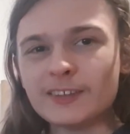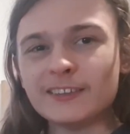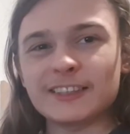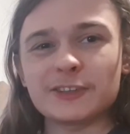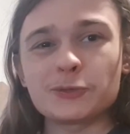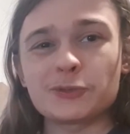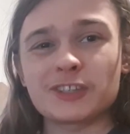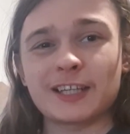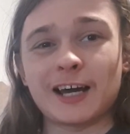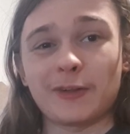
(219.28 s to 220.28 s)
do
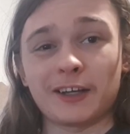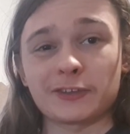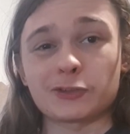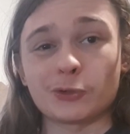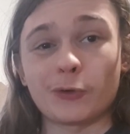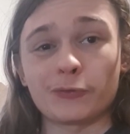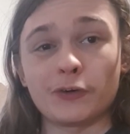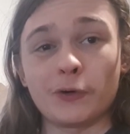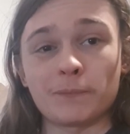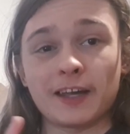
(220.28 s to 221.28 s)
stick out like a sore
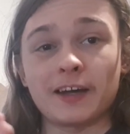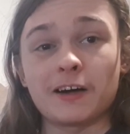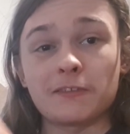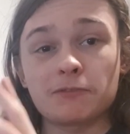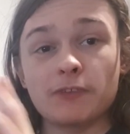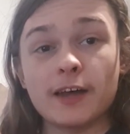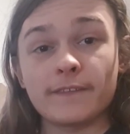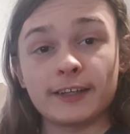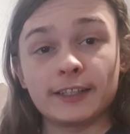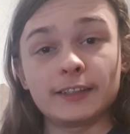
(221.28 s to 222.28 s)
thumb. They are
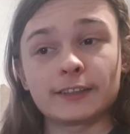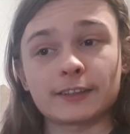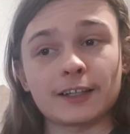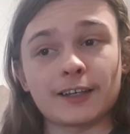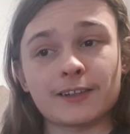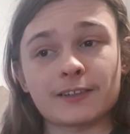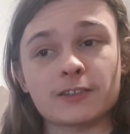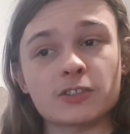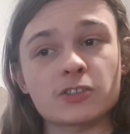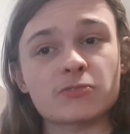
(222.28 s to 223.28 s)
very
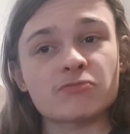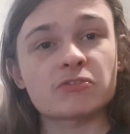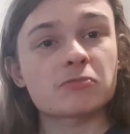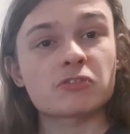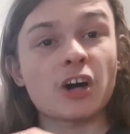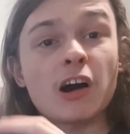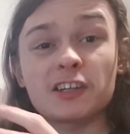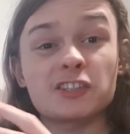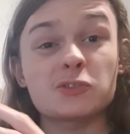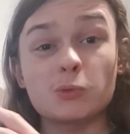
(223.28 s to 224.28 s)

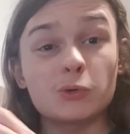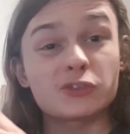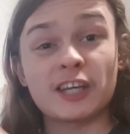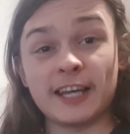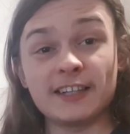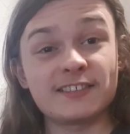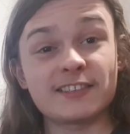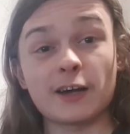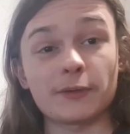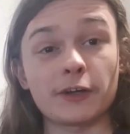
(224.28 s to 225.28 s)
targeted towards kids,
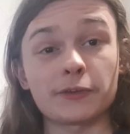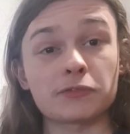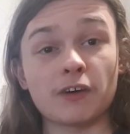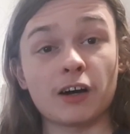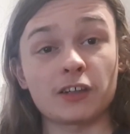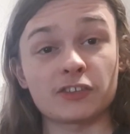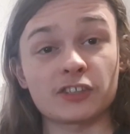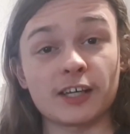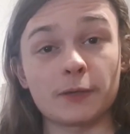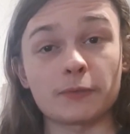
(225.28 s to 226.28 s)
shall we go as far to
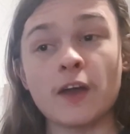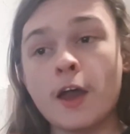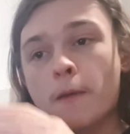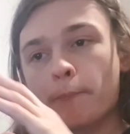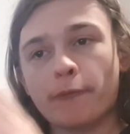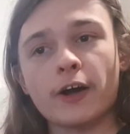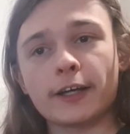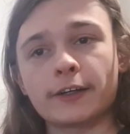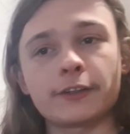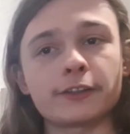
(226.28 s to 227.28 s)
say, with
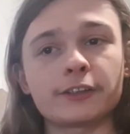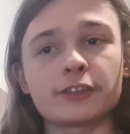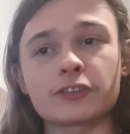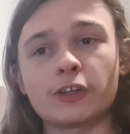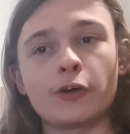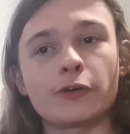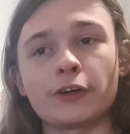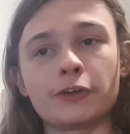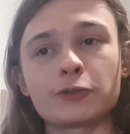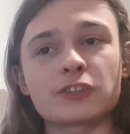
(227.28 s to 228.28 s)
bright colours,
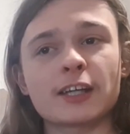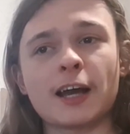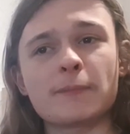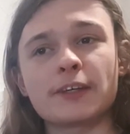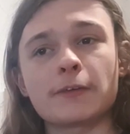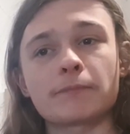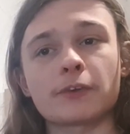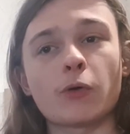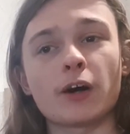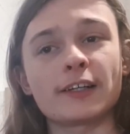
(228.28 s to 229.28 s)
logos. They can
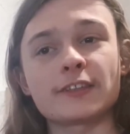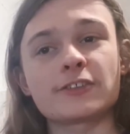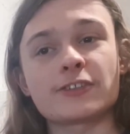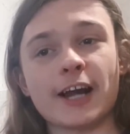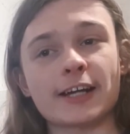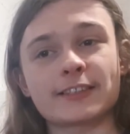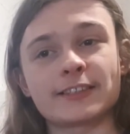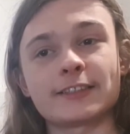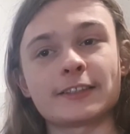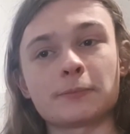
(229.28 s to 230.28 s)
become quite
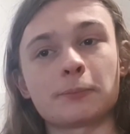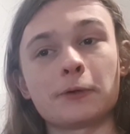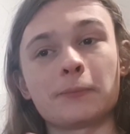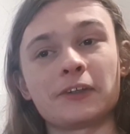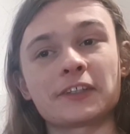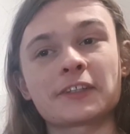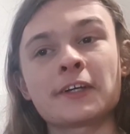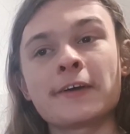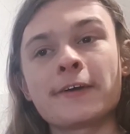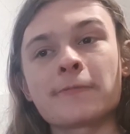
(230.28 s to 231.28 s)
distracting in public.
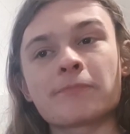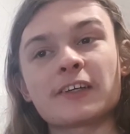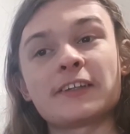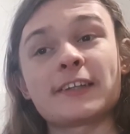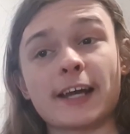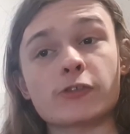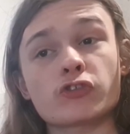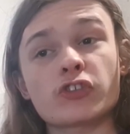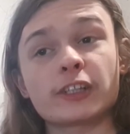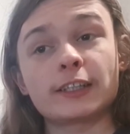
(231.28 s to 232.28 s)
And
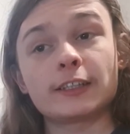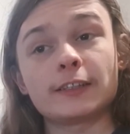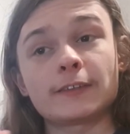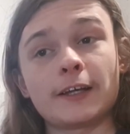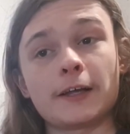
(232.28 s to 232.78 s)
naturally,